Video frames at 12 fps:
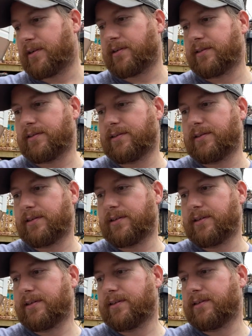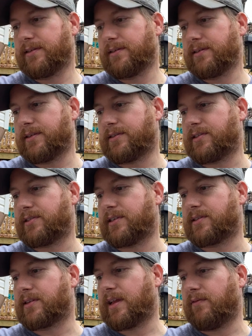I? It just
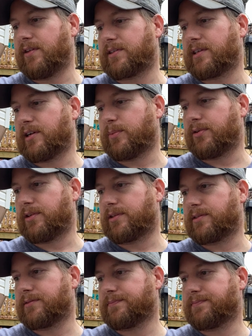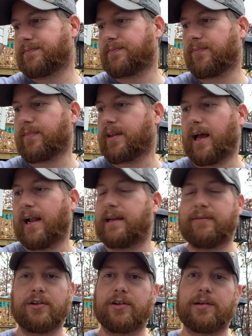says Navy style plug. I didn't
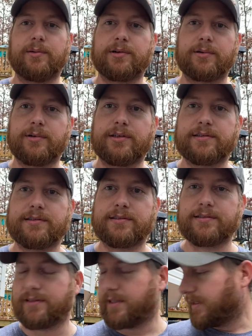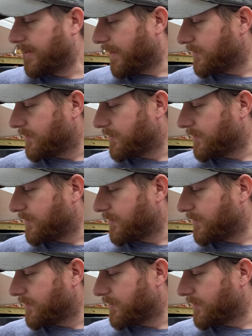even look up what it was. I